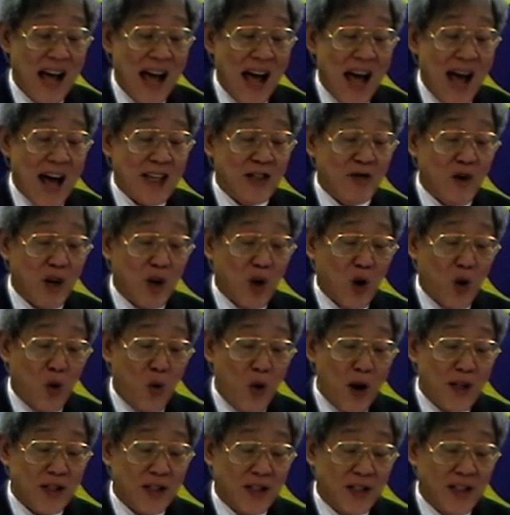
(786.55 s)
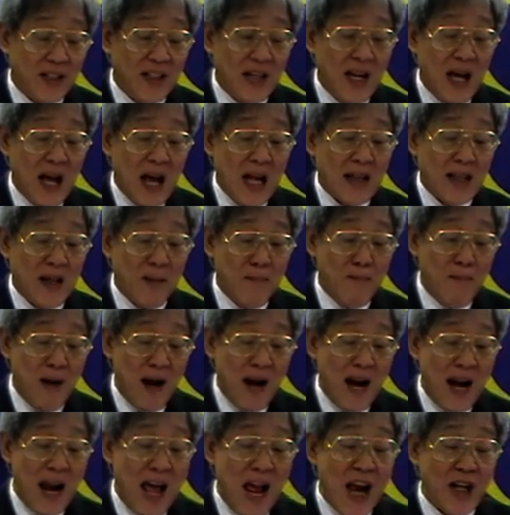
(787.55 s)
has requested the
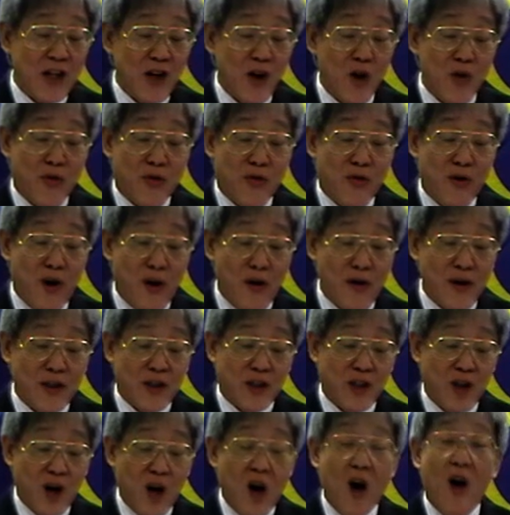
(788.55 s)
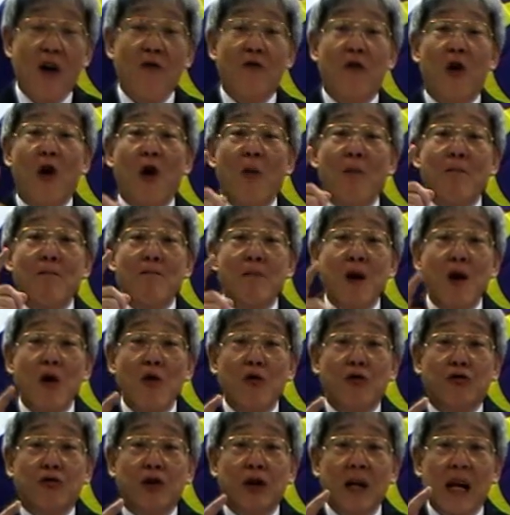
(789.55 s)
Malaysian authorities for
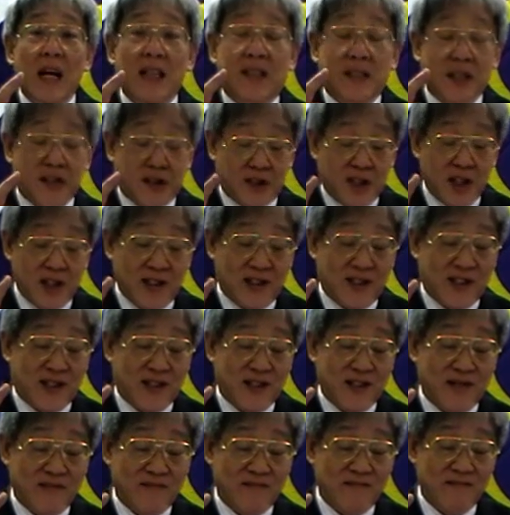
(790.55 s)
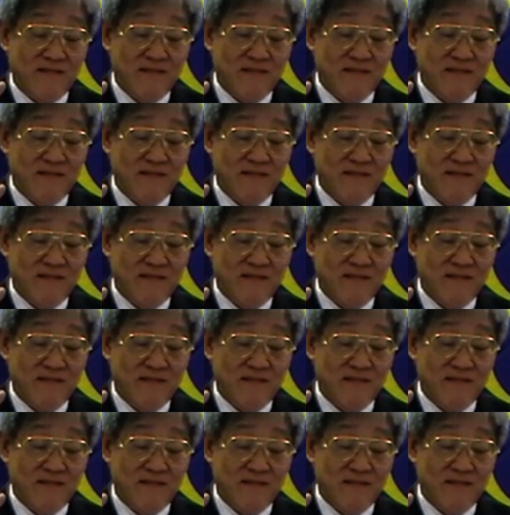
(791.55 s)
mutual assistance.